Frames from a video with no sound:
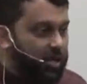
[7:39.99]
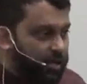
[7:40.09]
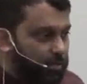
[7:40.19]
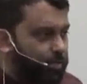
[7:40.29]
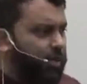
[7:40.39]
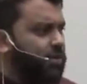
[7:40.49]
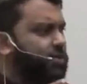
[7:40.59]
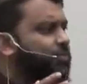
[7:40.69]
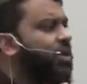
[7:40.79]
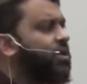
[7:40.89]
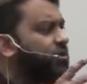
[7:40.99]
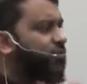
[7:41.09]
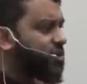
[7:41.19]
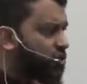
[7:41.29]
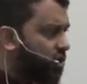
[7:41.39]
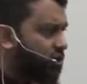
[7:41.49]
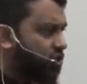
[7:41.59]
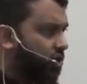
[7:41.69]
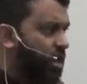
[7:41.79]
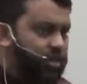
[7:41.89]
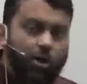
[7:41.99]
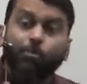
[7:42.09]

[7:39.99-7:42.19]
they can build an infrastructure. They're